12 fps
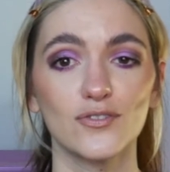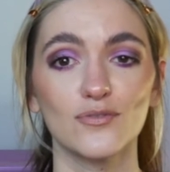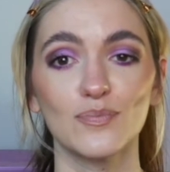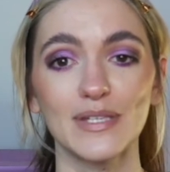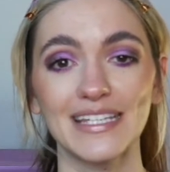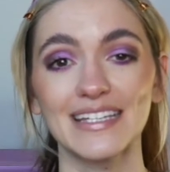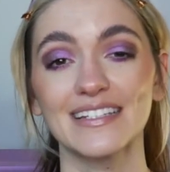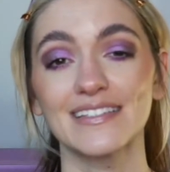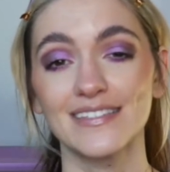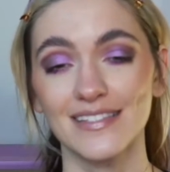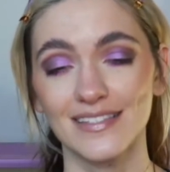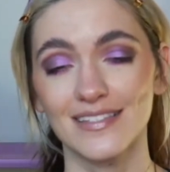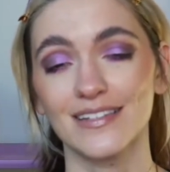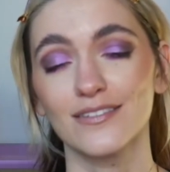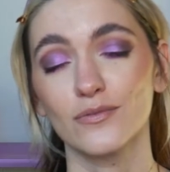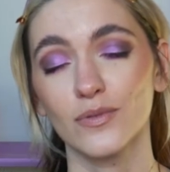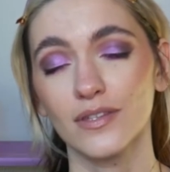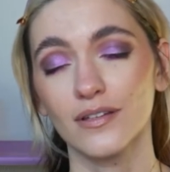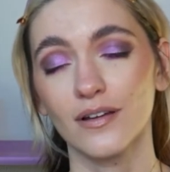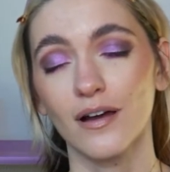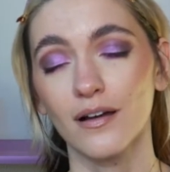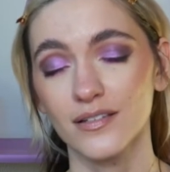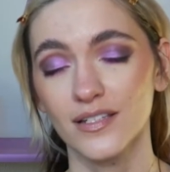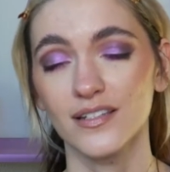to be consistent with the
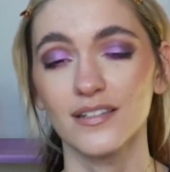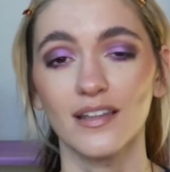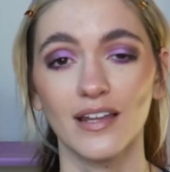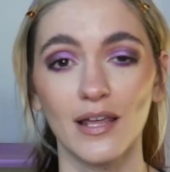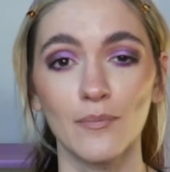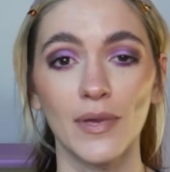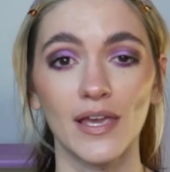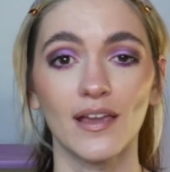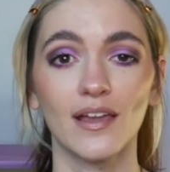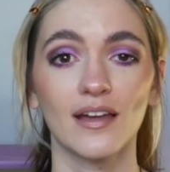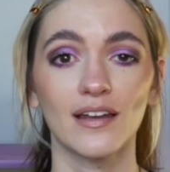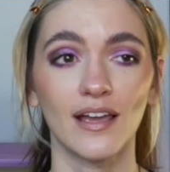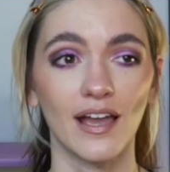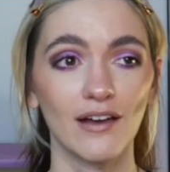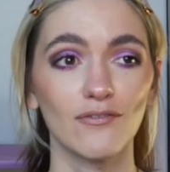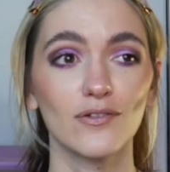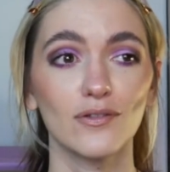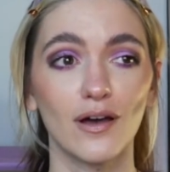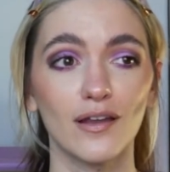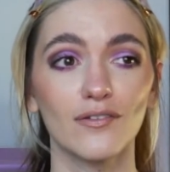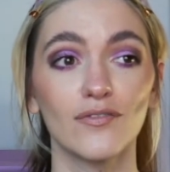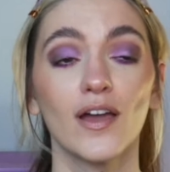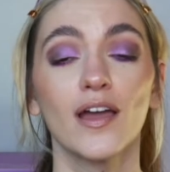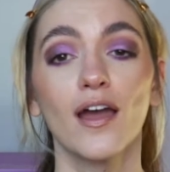content that I make, and I have a lot of